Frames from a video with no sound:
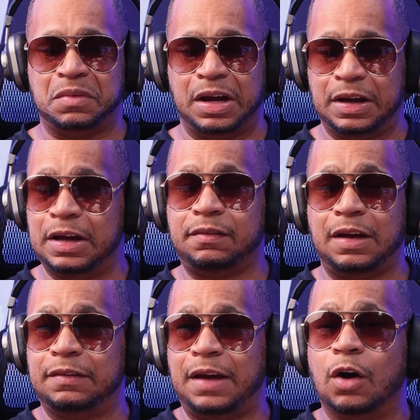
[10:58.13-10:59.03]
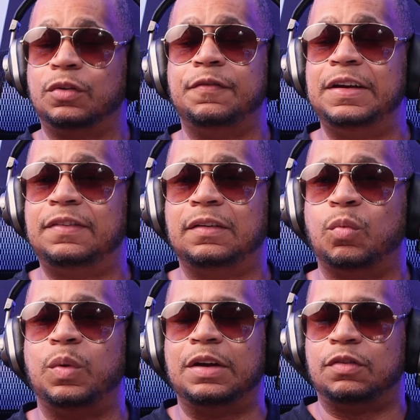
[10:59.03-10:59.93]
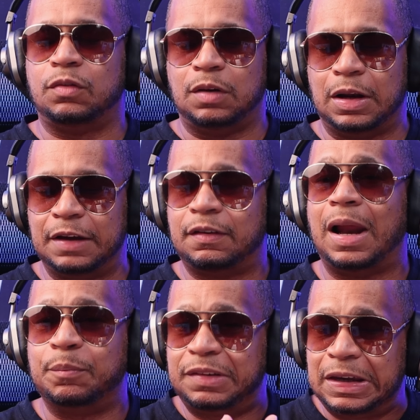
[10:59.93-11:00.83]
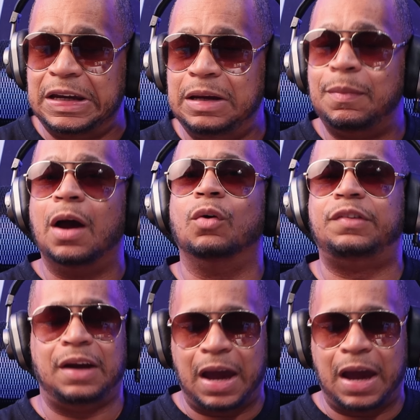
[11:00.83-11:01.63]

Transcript: It is it's the LG V60. It's listen. I'm Team LG.